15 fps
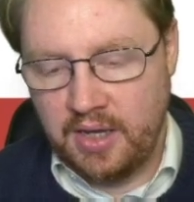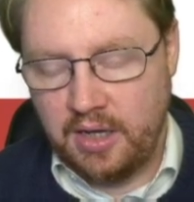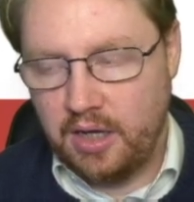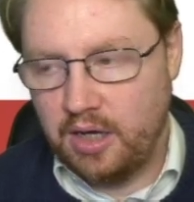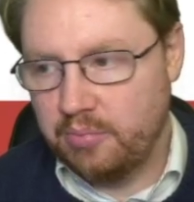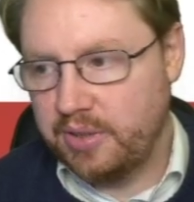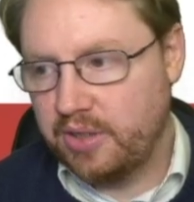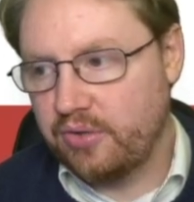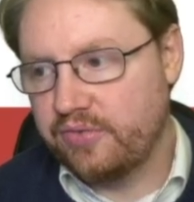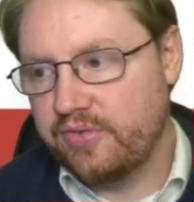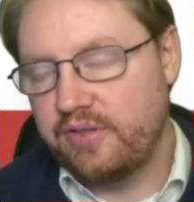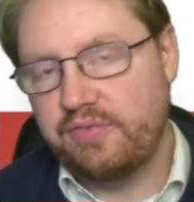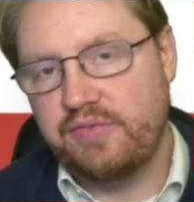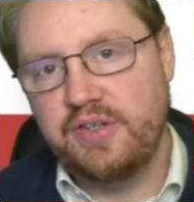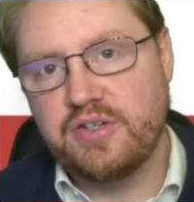Because
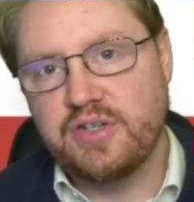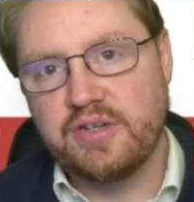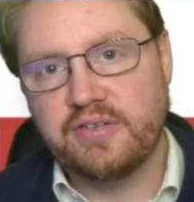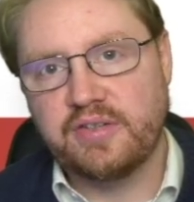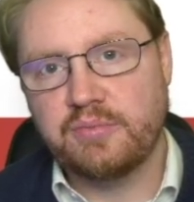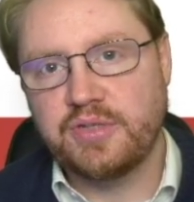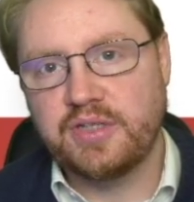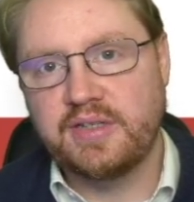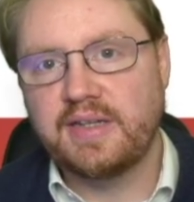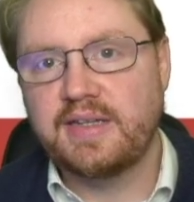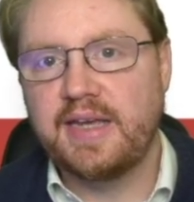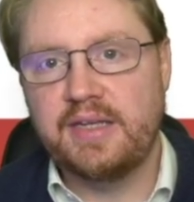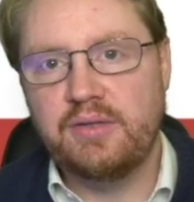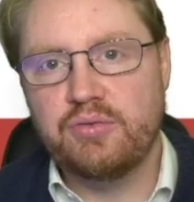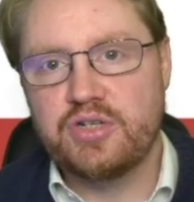this feature is something
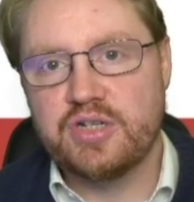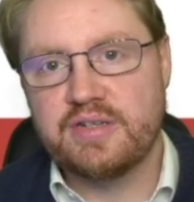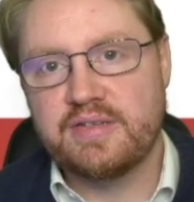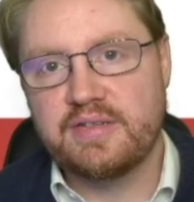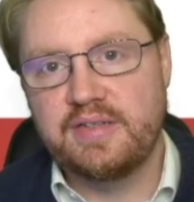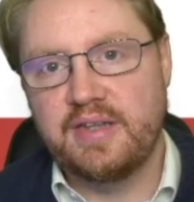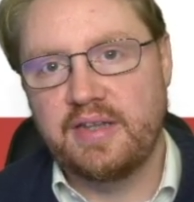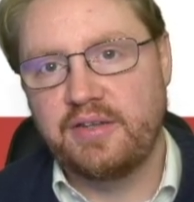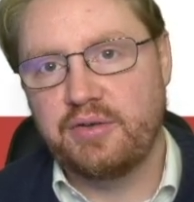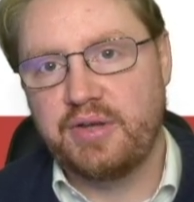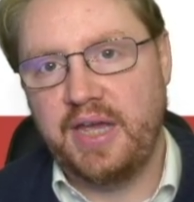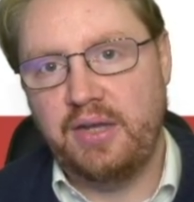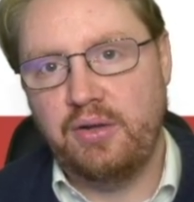that you cannot